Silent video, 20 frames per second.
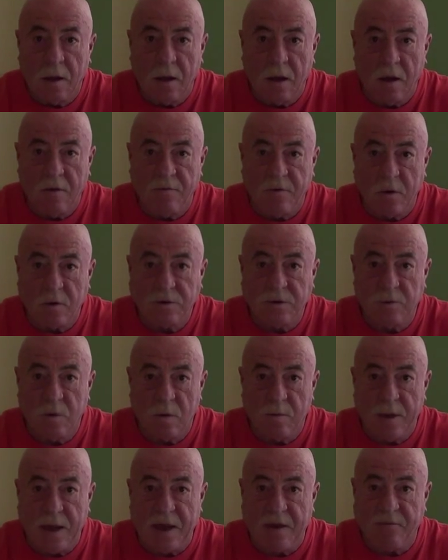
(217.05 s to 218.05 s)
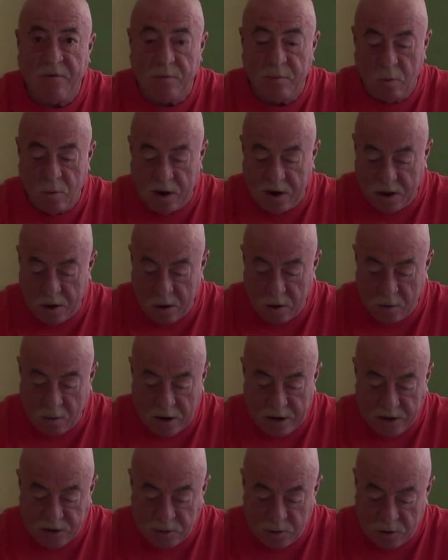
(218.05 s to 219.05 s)
Hi folks, we're back from the radar
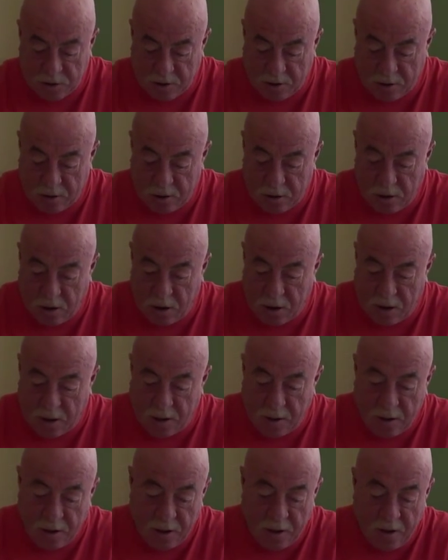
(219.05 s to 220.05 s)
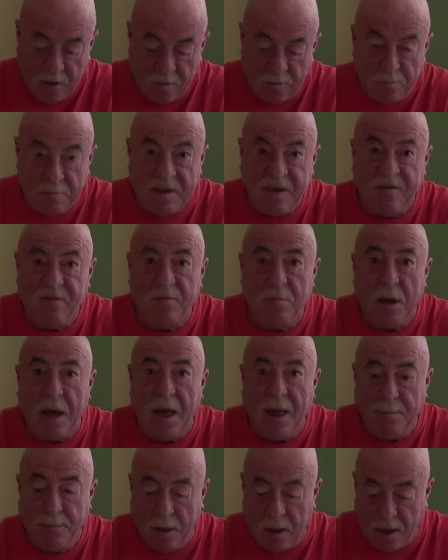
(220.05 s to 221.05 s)
range with our little uh, beef
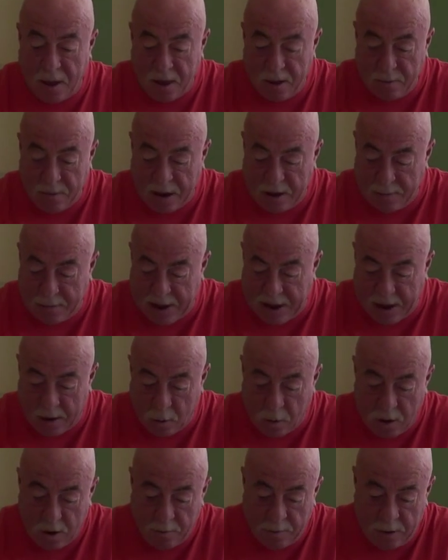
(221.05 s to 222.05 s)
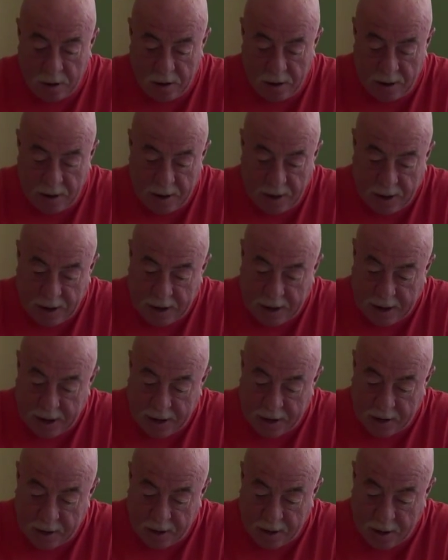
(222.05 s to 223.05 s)
pot pie by Banquet.
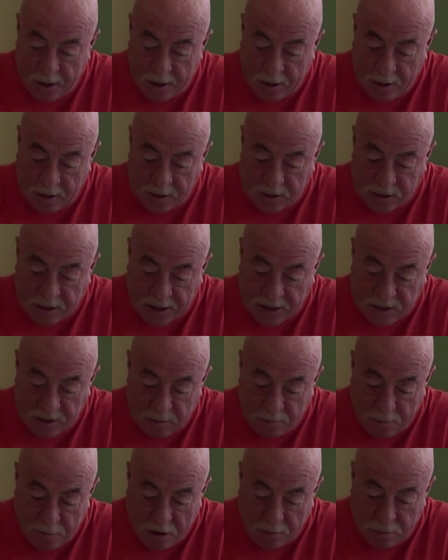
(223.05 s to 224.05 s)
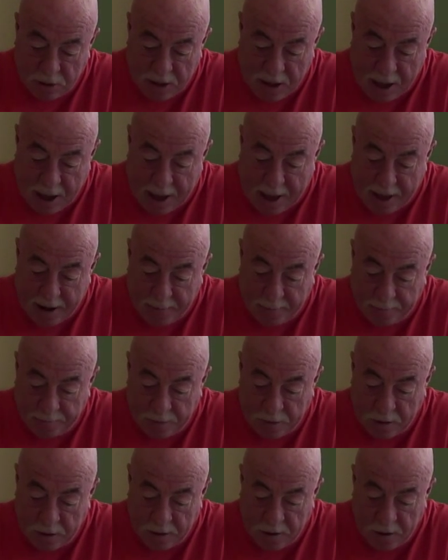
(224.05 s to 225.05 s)
And uh, it's nice and bubbly hot.
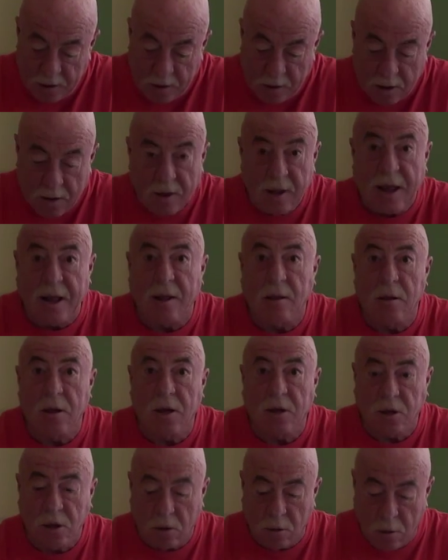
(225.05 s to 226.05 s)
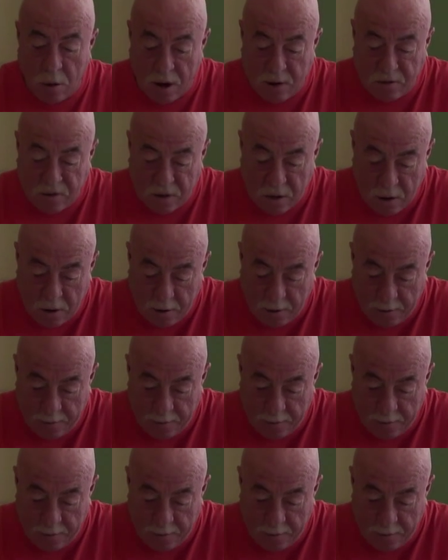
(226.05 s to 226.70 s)
I'm going to take a look at the crust.